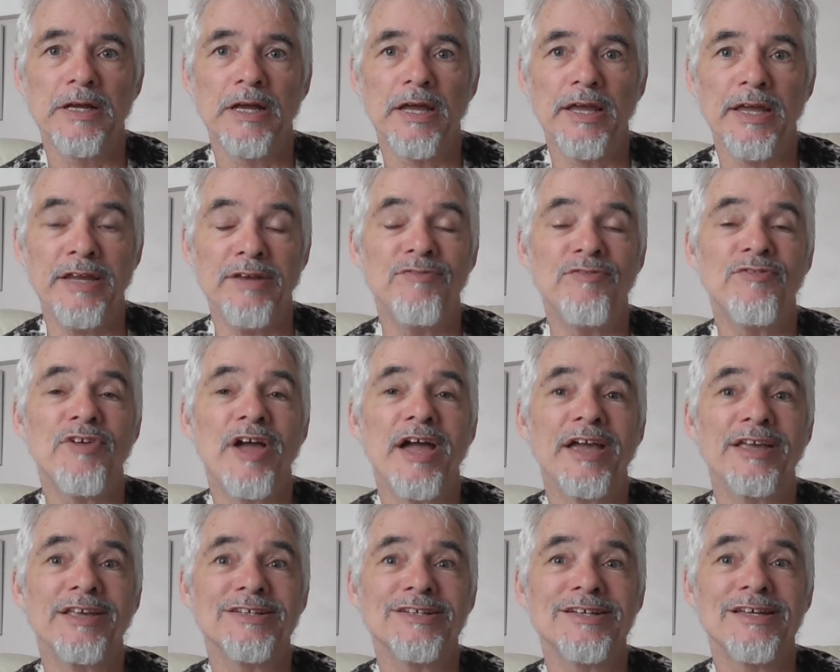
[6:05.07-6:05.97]
In
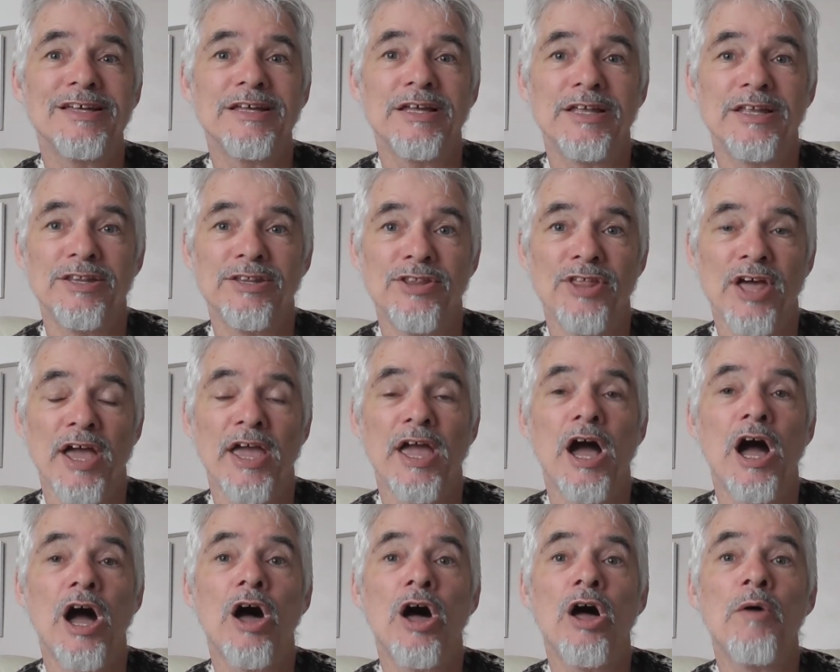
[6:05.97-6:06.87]
fact, they
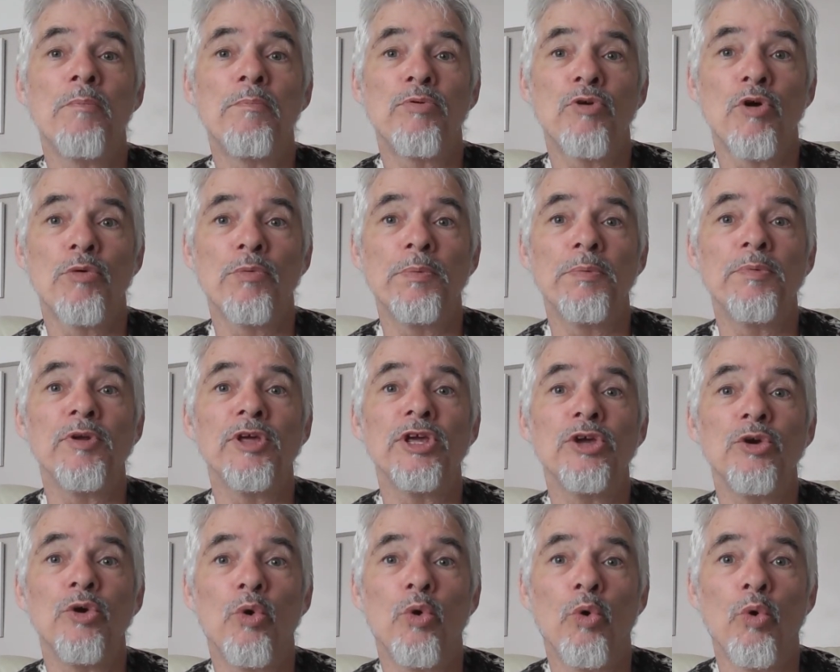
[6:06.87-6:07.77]
are
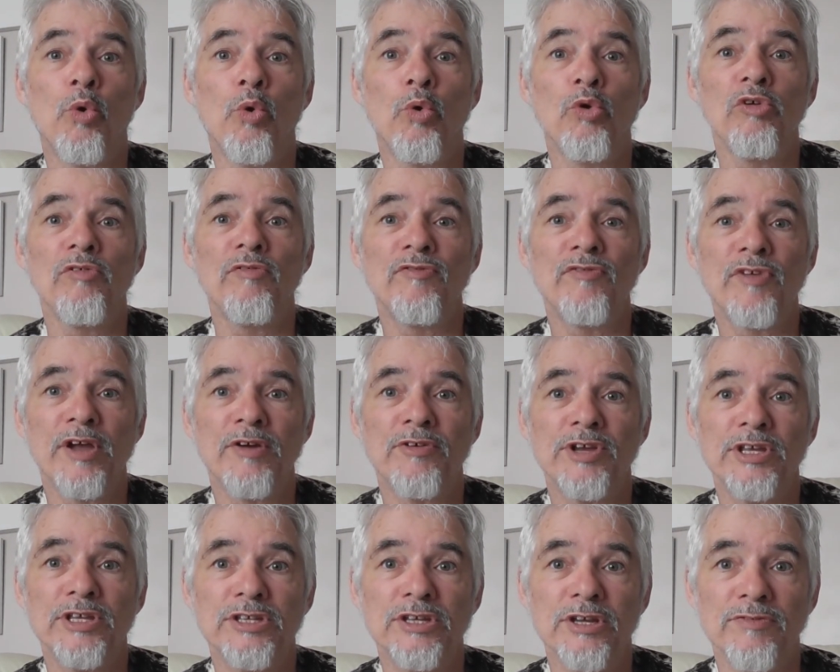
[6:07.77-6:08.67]
probably all
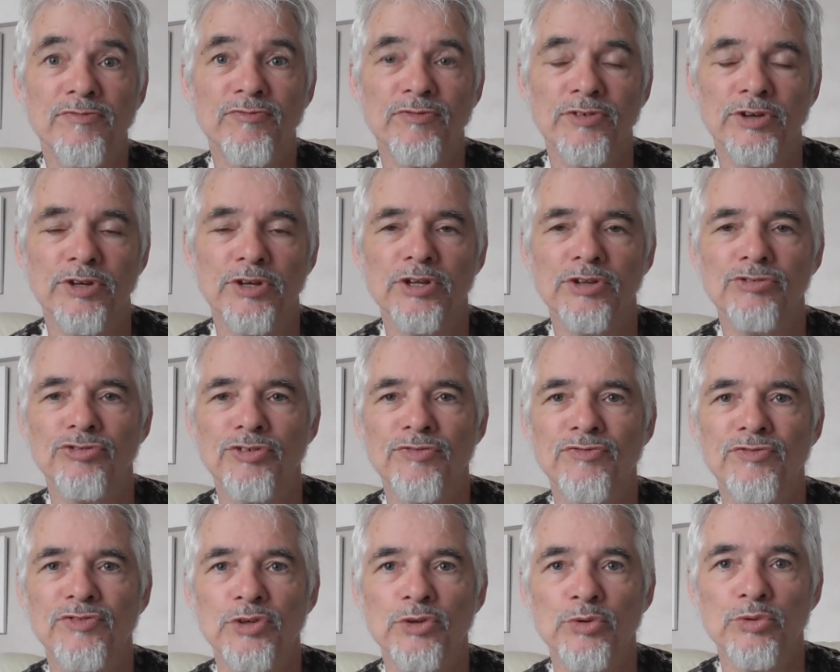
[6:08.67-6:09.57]
very different. There's a
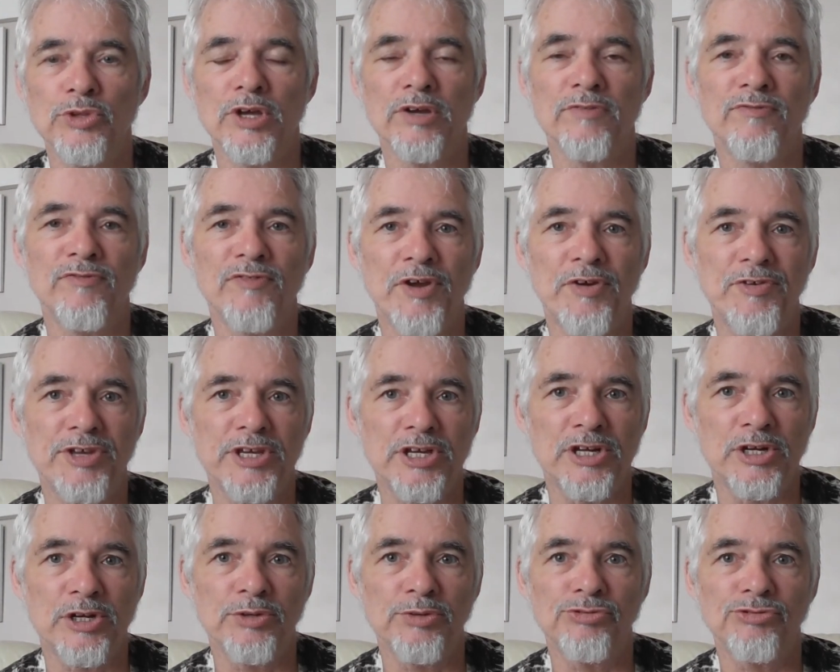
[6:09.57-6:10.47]
few that are very
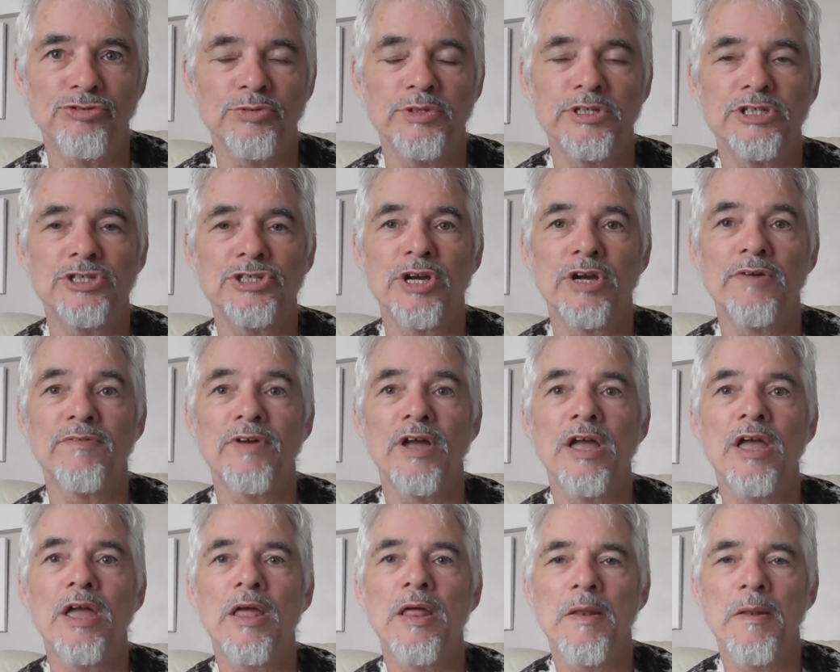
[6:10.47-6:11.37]
close to each other,
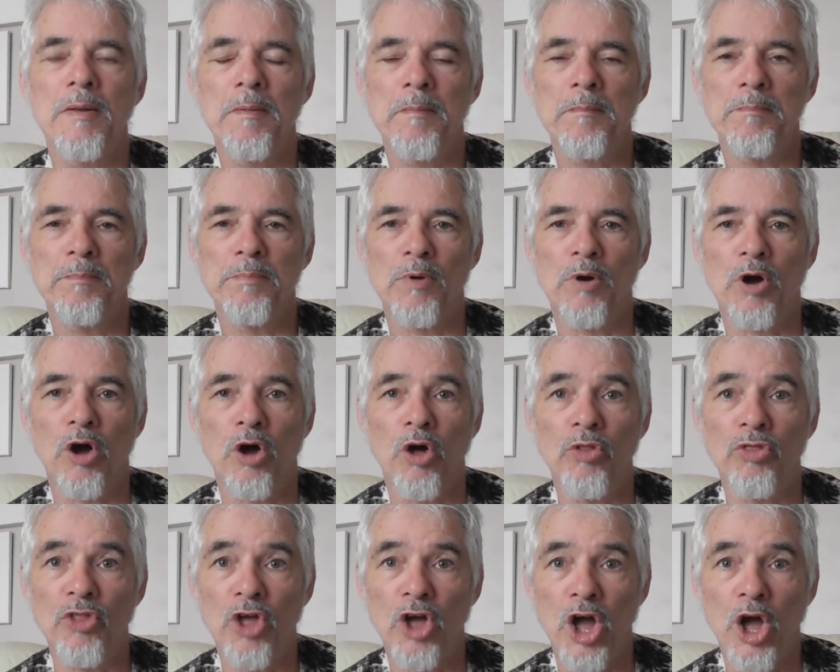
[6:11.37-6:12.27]
but
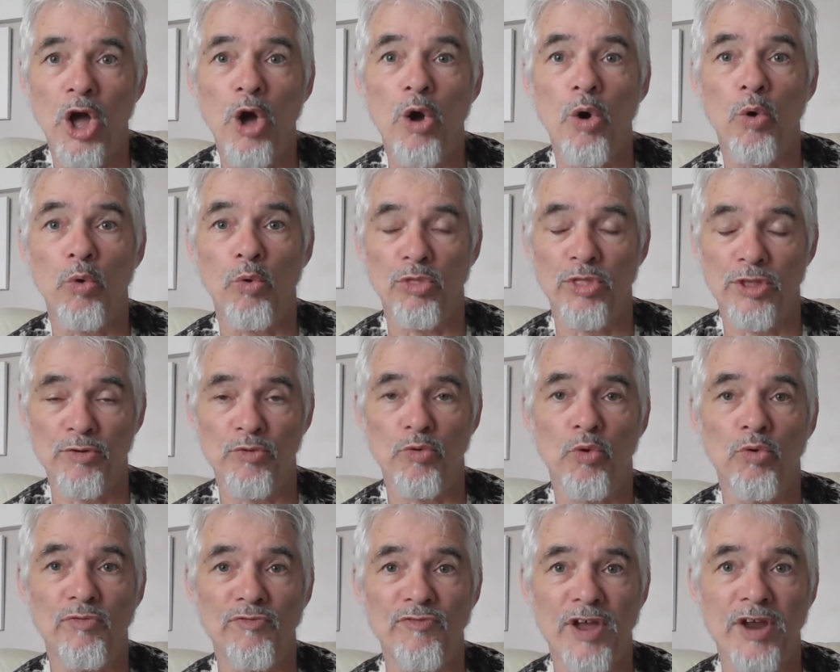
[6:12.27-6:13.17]
on the whole, they're
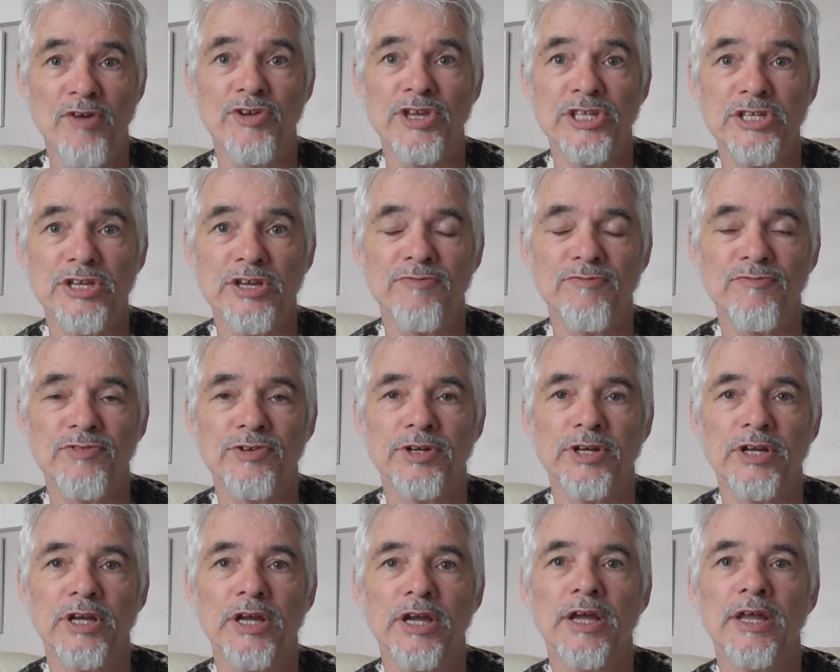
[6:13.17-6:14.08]
all very
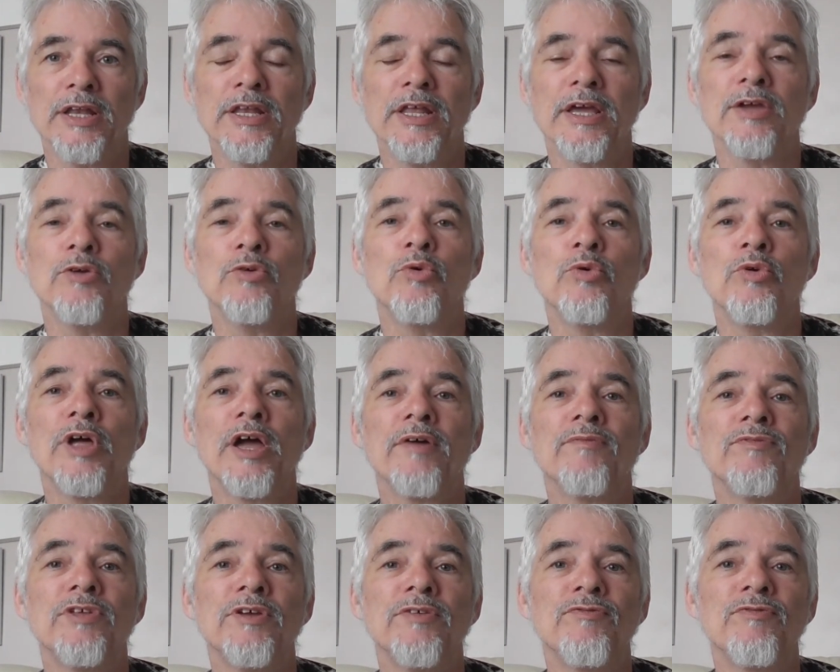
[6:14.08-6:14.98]
different, and they all
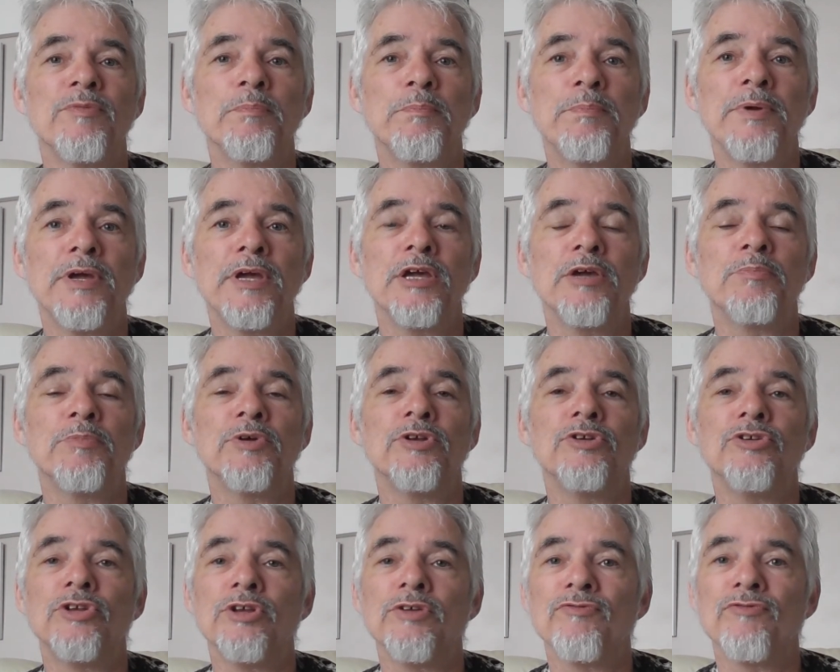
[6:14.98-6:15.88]
have different
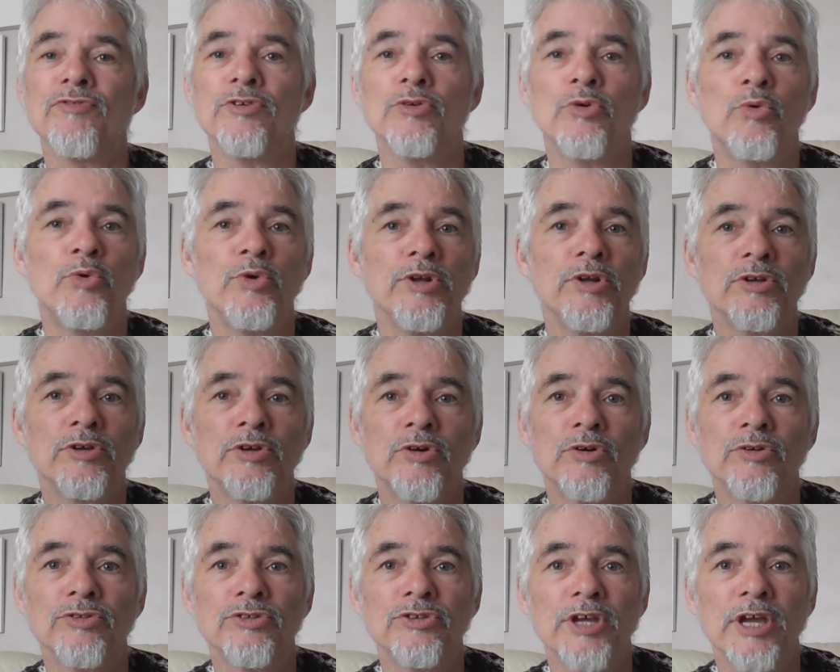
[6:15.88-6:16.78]
pigment, different oil
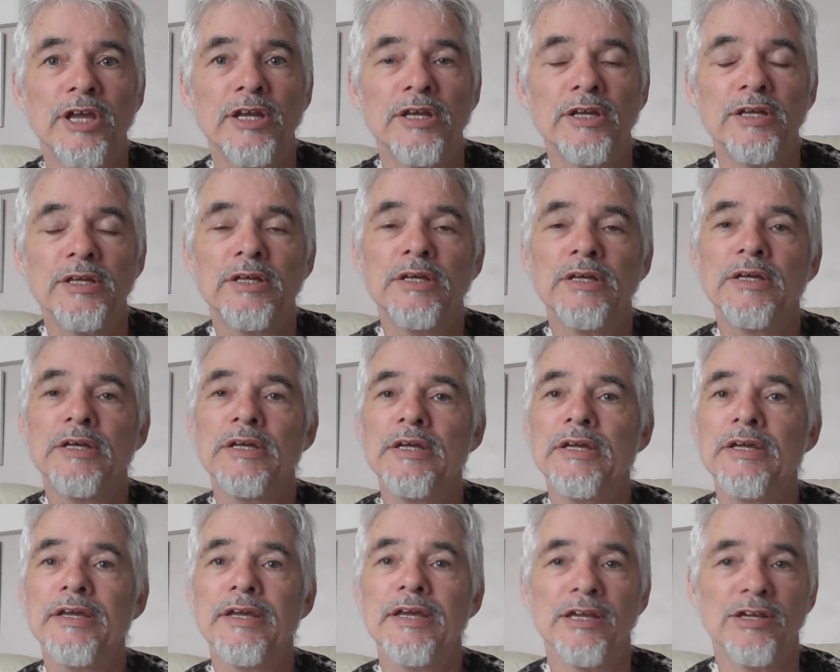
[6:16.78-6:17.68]
content,
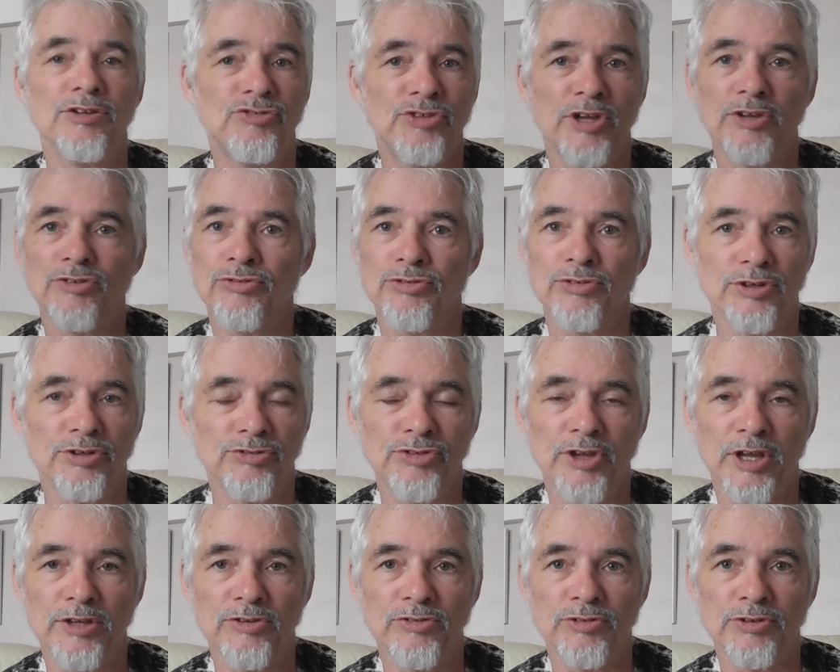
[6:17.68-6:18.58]
etc.,
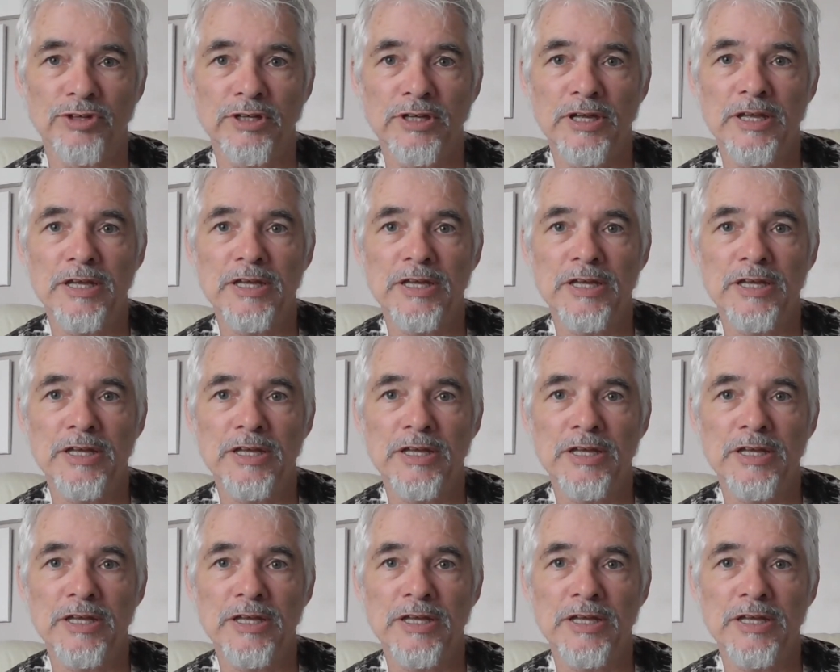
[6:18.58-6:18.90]
etc.